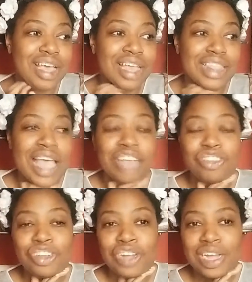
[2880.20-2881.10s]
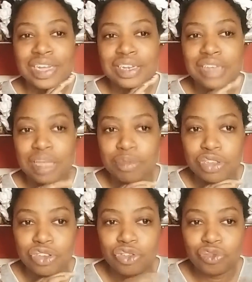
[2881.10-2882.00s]
Last year I
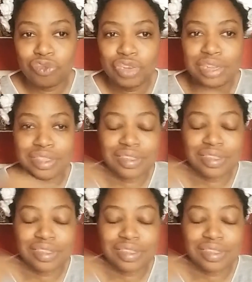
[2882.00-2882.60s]
attempted to read the